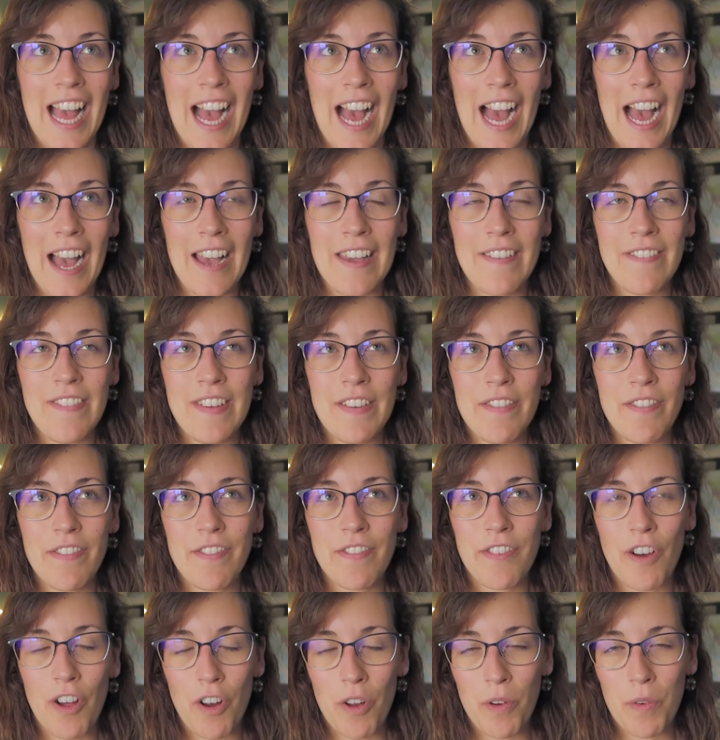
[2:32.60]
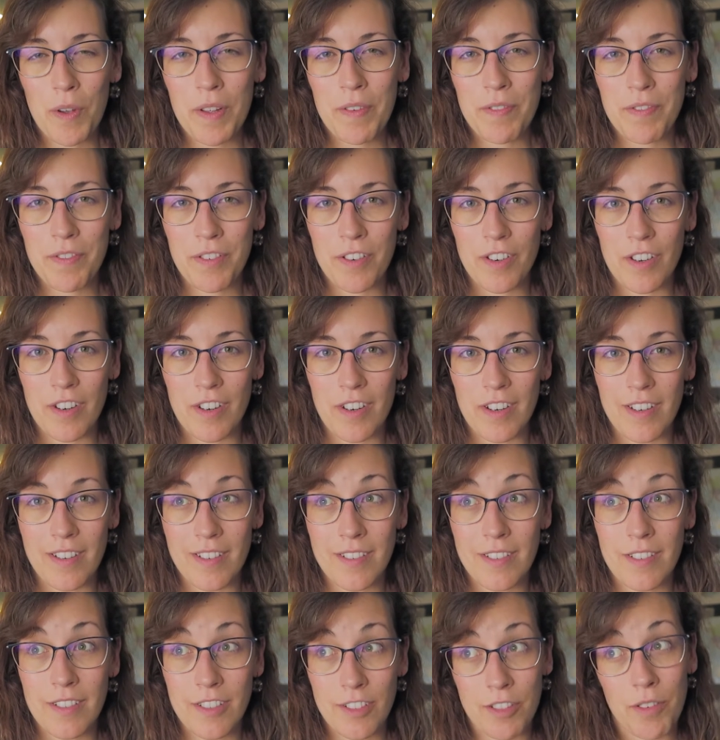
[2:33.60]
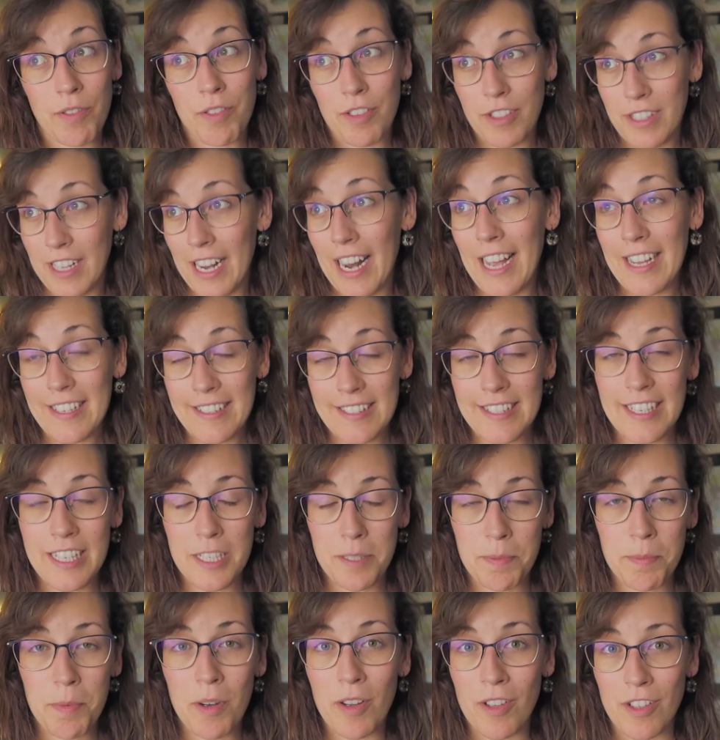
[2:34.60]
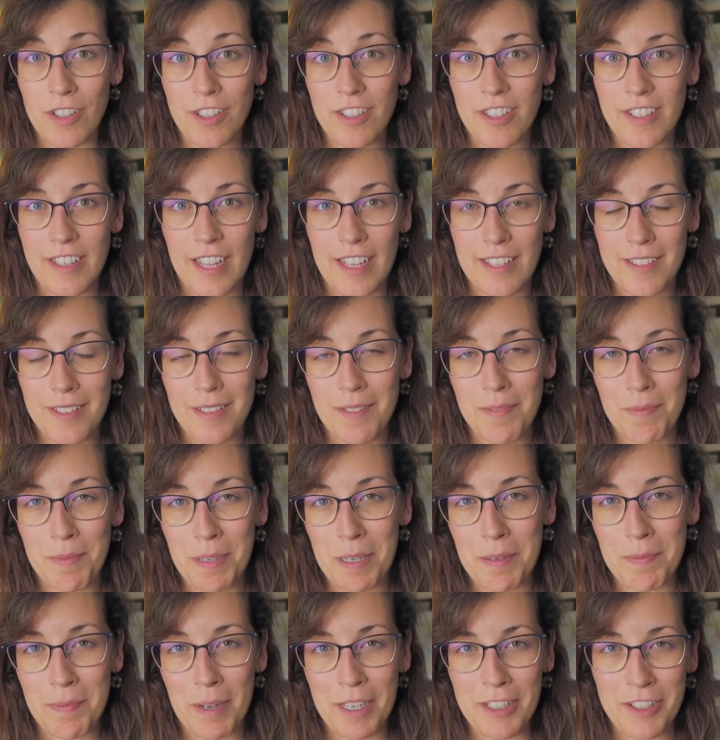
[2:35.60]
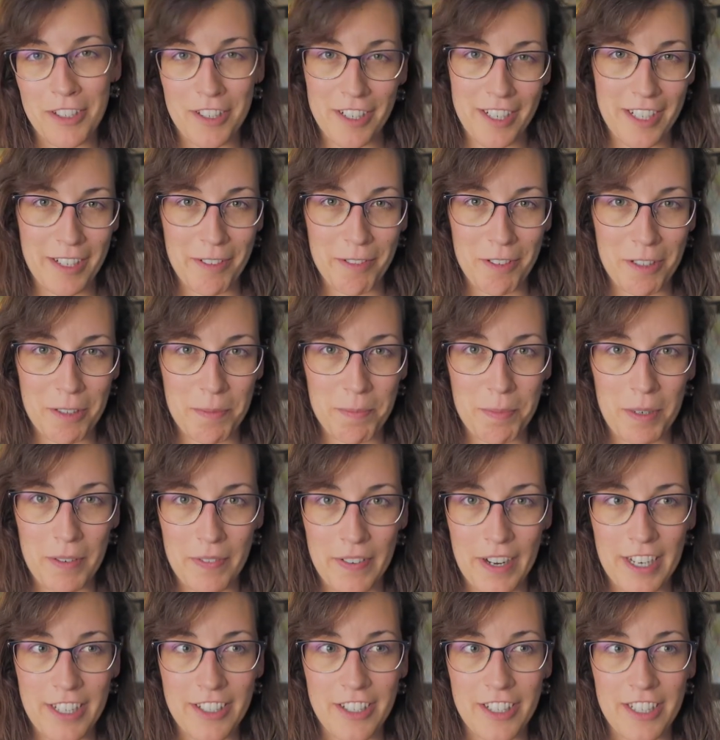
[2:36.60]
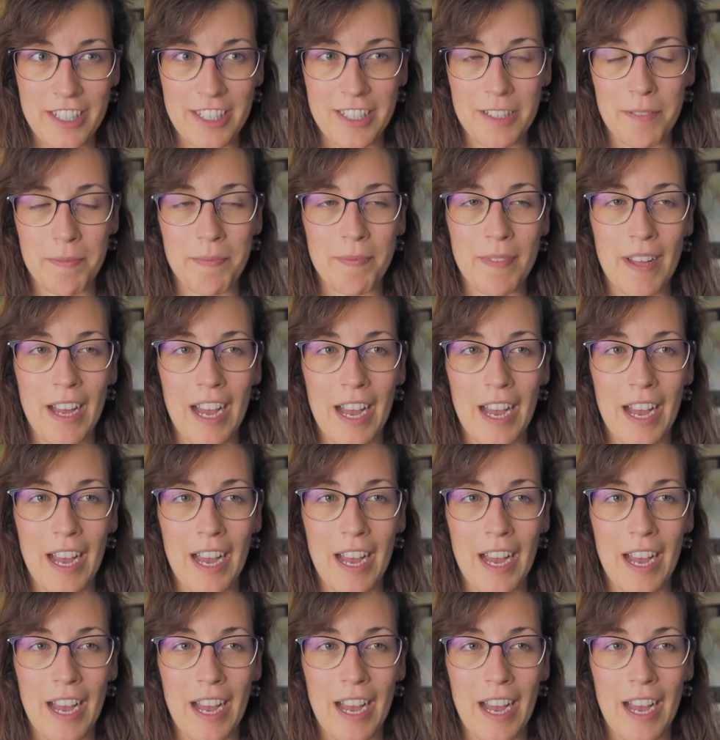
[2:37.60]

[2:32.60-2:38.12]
I've been following for so for the last six months, so that's been my journey with perfectionism.